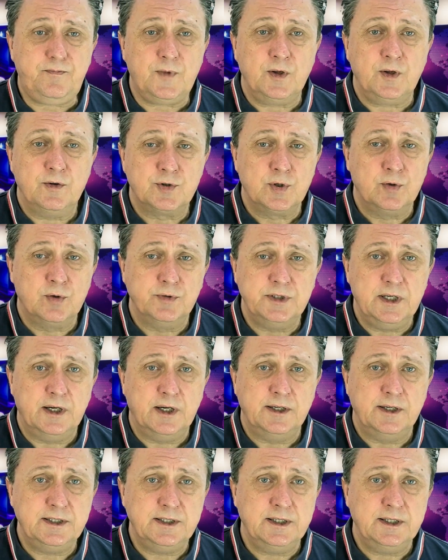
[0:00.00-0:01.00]
So the
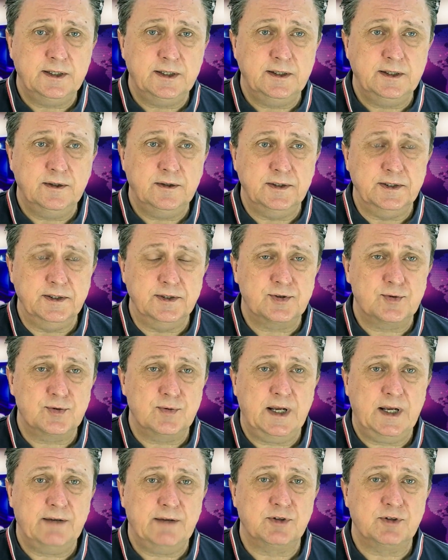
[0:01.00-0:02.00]
idea here is to
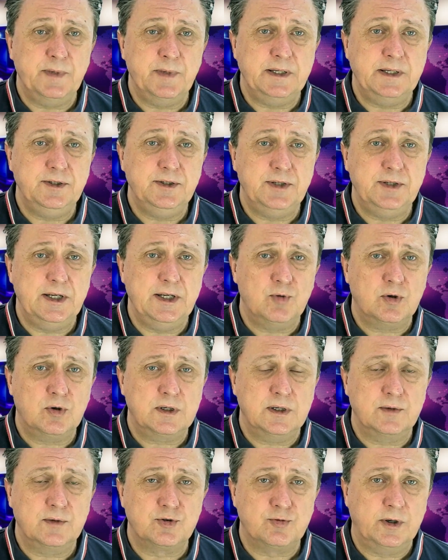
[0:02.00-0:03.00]
have as many demo
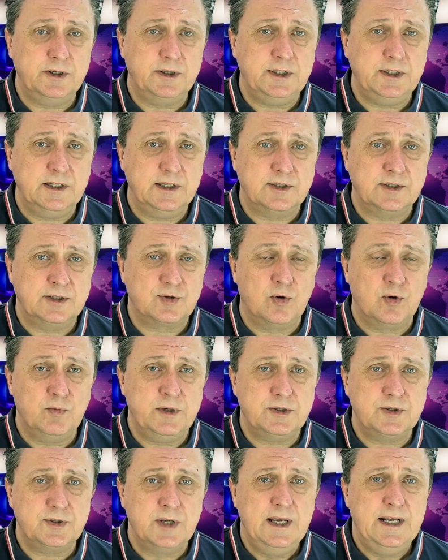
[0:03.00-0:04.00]
accounts running as
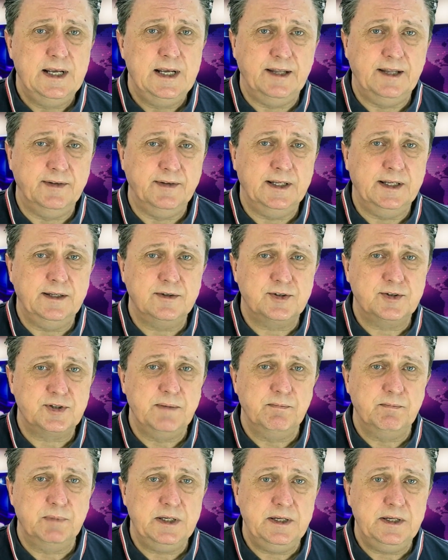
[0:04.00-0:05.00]
always, and then
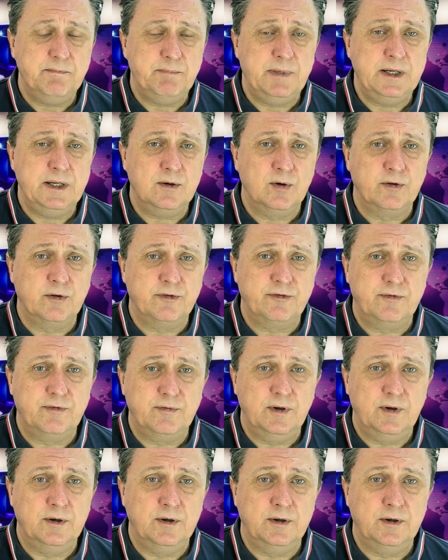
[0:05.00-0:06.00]
simply pick off
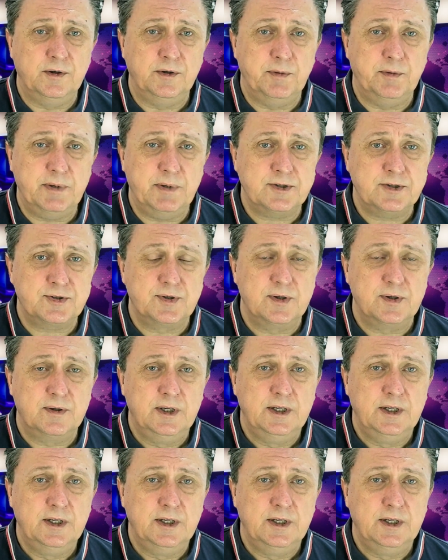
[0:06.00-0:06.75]
the best